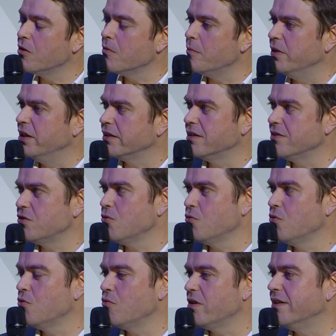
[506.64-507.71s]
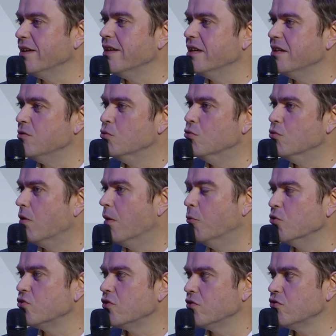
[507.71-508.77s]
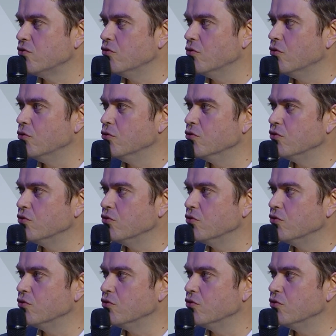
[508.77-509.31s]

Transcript: intellectually can be stimulating.